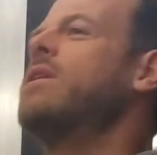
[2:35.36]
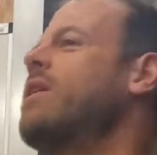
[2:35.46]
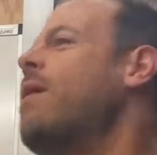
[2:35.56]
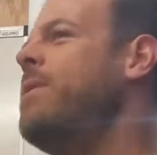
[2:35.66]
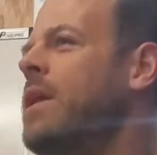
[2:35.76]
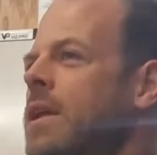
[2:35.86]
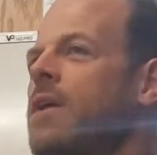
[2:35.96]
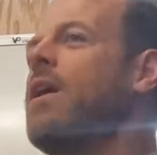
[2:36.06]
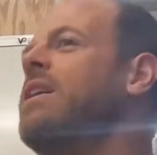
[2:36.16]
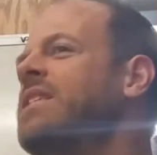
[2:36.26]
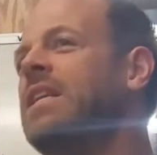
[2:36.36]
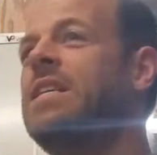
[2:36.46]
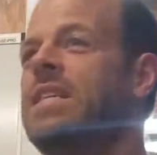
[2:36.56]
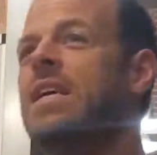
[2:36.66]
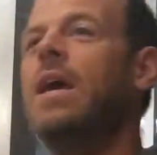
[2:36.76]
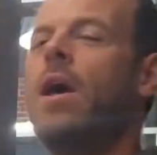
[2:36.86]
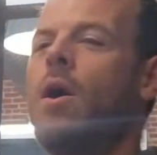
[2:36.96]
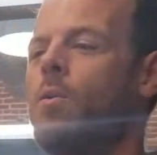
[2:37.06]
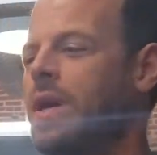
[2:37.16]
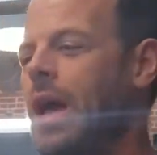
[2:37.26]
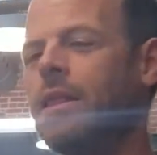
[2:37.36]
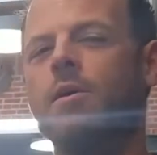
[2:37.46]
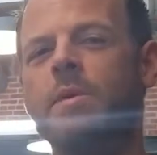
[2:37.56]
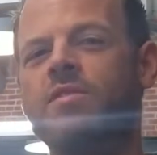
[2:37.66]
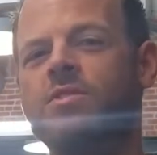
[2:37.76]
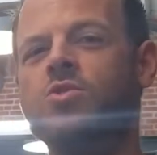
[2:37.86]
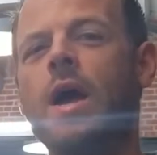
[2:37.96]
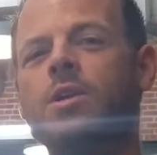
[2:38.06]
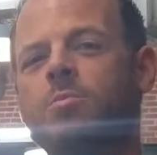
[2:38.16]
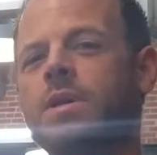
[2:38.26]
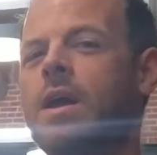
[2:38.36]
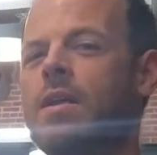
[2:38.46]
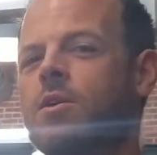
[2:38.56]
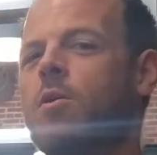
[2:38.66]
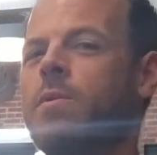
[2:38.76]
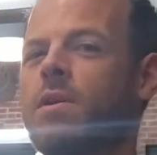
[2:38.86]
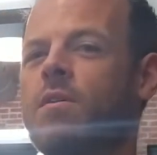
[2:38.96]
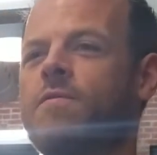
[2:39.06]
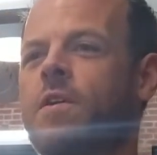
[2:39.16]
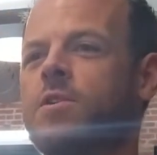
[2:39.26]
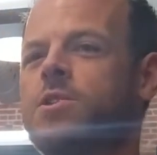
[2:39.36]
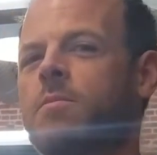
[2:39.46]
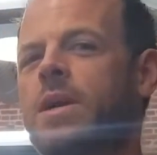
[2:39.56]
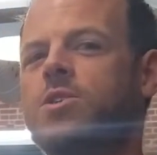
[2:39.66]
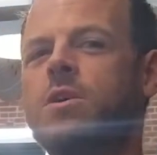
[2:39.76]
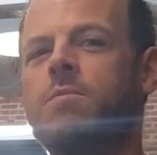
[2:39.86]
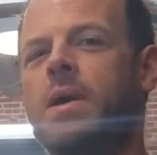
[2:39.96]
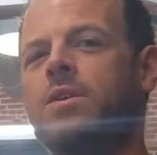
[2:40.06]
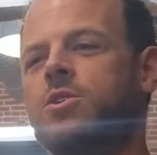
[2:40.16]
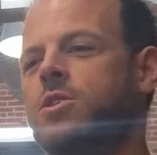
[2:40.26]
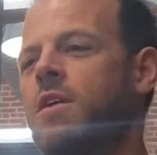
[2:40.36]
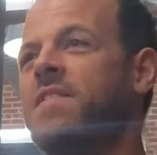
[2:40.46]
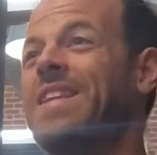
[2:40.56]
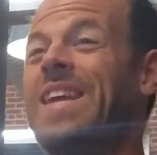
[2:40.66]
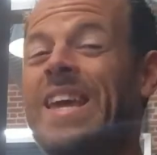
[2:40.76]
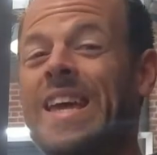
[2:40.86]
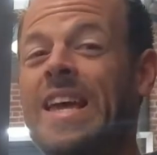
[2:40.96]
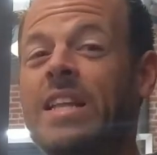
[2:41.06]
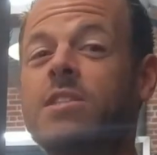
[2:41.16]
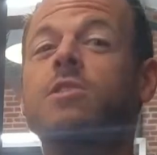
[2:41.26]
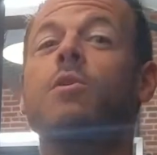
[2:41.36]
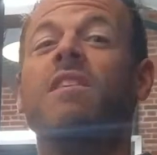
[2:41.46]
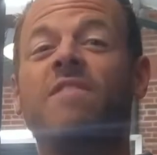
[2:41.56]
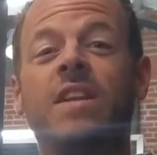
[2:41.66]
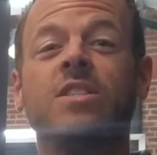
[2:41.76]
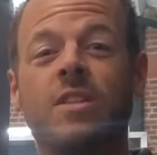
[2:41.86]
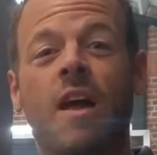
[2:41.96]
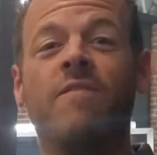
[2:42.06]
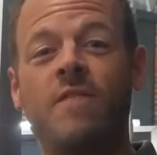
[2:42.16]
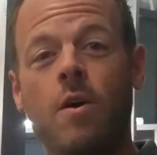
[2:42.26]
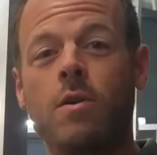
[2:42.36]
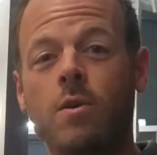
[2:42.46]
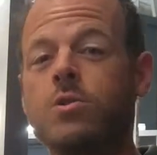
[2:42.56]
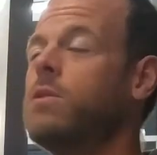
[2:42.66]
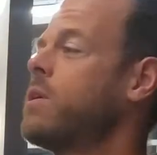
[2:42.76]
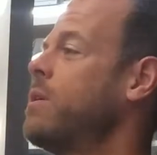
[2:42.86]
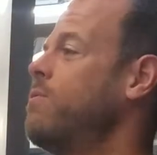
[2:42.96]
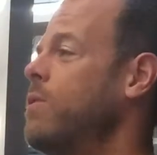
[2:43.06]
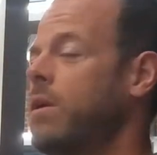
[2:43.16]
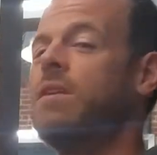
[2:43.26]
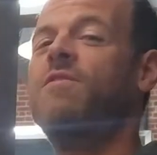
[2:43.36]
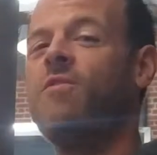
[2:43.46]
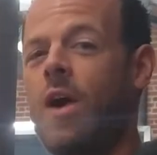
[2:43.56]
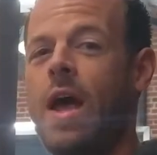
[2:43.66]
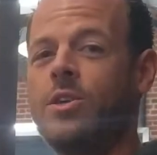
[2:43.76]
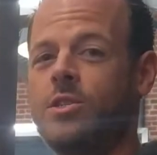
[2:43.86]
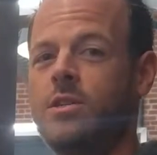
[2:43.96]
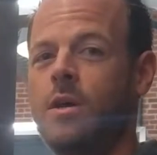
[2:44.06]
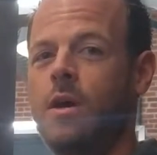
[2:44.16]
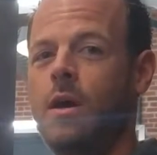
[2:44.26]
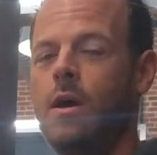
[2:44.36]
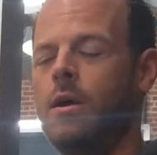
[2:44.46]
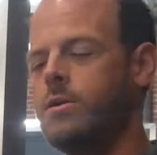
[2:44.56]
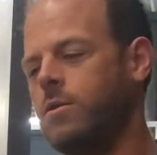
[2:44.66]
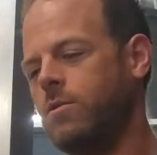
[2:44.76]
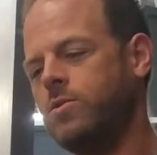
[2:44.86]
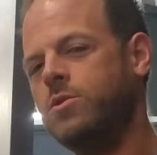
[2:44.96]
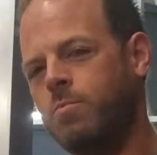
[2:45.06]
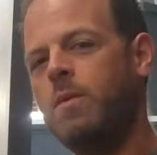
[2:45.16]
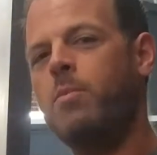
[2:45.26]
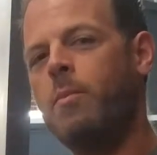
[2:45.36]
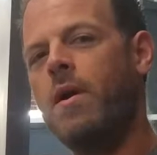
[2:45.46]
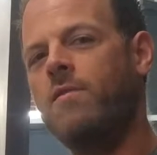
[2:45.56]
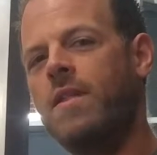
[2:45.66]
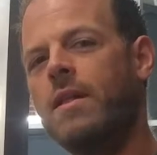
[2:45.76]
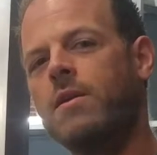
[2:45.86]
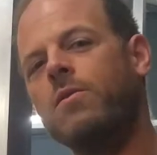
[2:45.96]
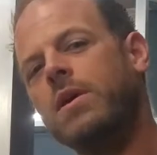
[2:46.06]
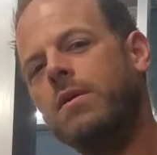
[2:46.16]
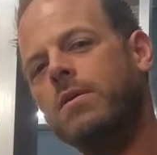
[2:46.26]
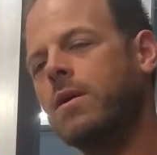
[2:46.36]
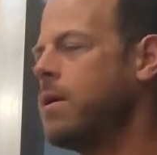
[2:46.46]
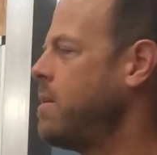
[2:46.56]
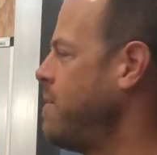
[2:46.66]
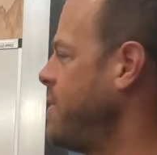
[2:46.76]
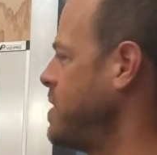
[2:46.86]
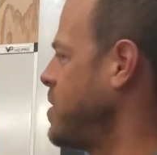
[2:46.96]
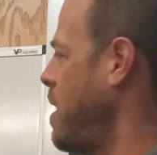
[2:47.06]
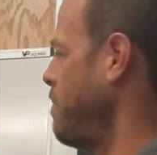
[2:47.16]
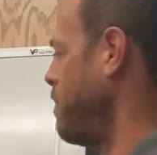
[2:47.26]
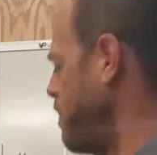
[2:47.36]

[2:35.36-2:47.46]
to come in, you know, nice and easy, well, you got a little bit of stretch, but you're going to have to go up a hill first. So make sure you pace yourself at the end so at the finish line photos, you're looking really fresh. So just be prepared for that little hill to get to the finish line.